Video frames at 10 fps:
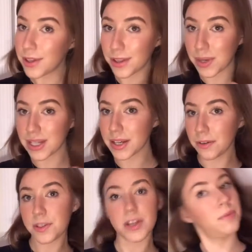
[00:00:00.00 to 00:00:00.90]
feeling
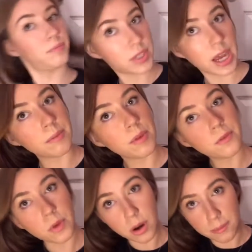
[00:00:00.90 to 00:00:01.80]
myself, so time
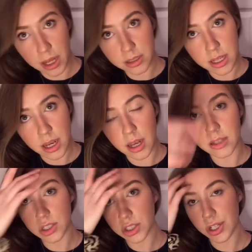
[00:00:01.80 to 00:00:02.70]
for a
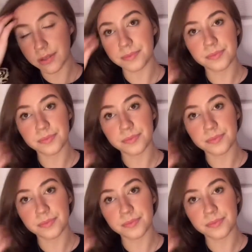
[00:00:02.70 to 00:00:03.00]
montage.